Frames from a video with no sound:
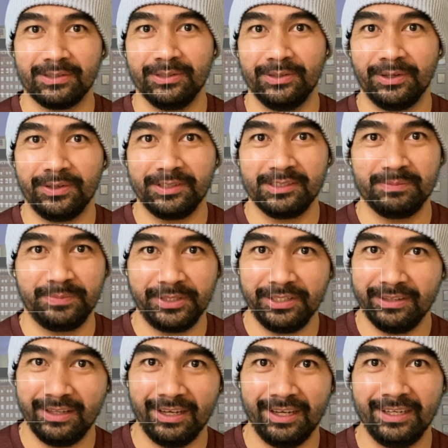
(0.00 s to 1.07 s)
or daughter's
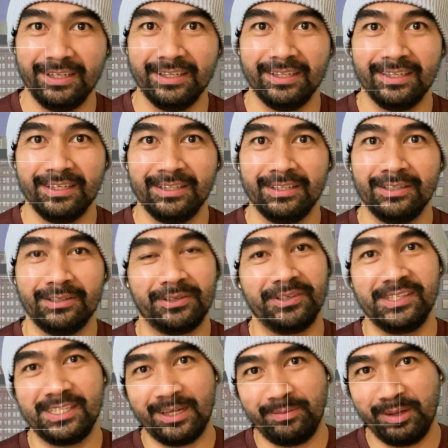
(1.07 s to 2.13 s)
birthday or
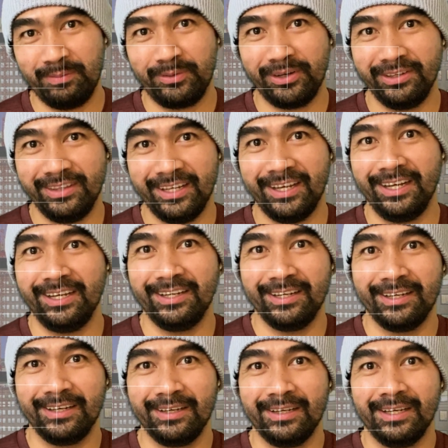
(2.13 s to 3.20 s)
7th birthday,
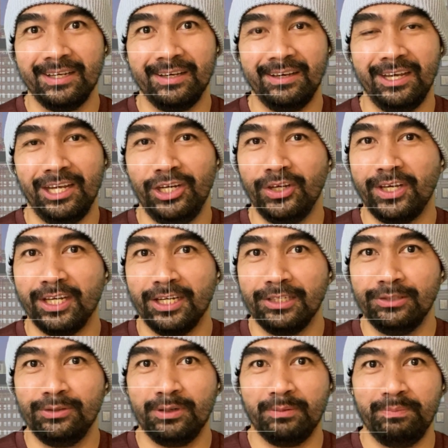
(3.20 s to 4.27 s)
and you
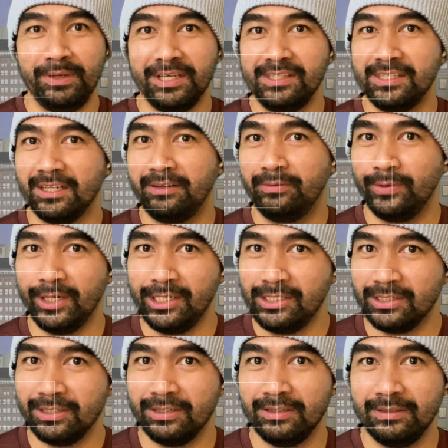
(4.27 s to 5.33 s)
cannot do a big
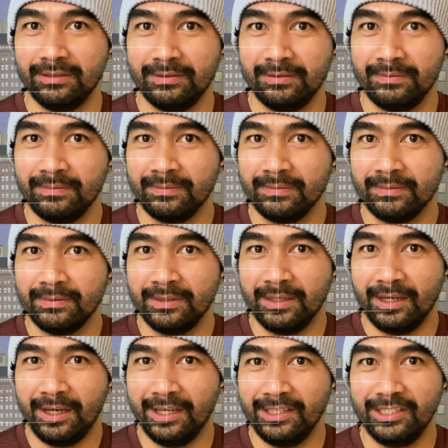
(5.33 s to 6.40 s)
celebration
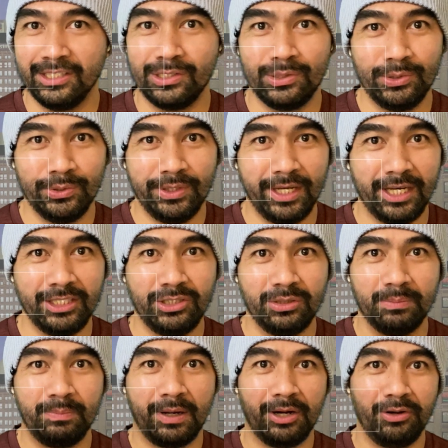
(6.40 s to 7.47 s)
and just do that, you
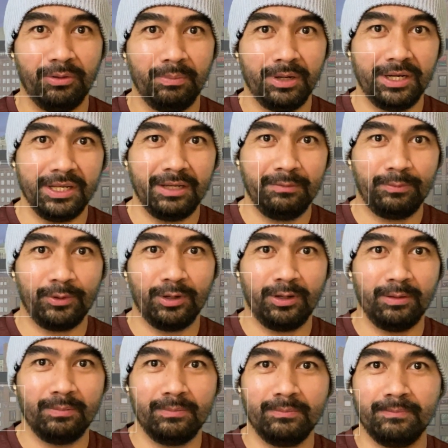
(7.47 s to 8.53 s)
borrow money
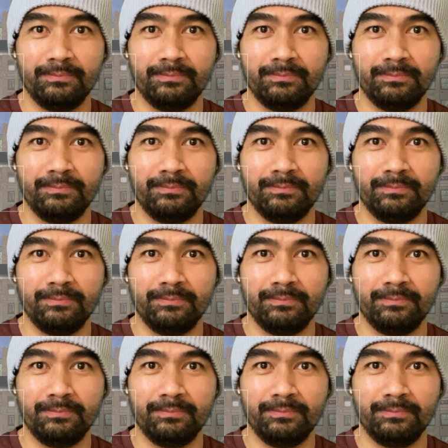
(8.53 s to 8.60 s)
from